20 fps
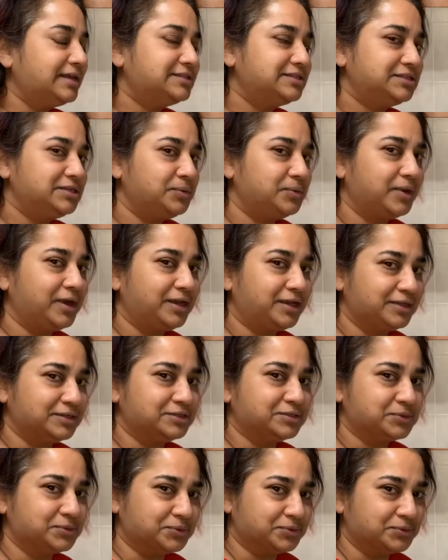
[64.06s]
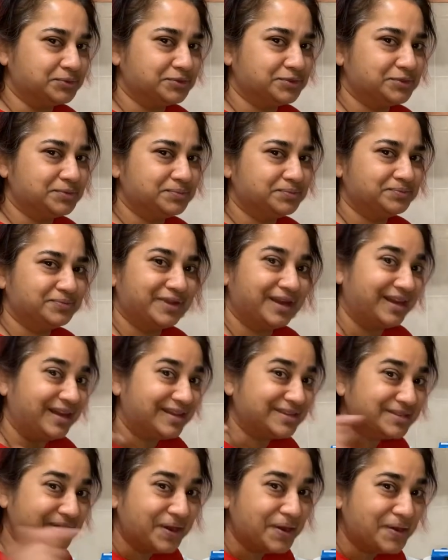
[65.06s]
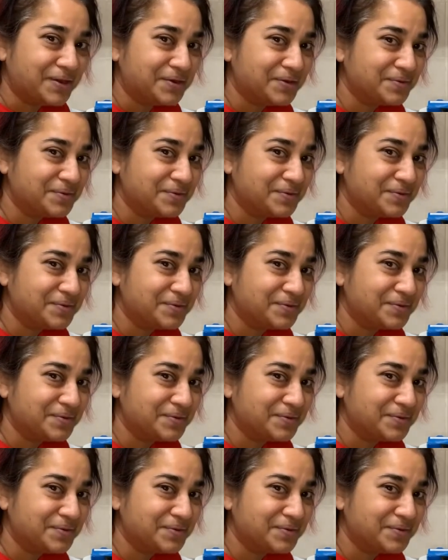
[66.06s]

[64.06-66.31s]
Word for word: see where this goes let's go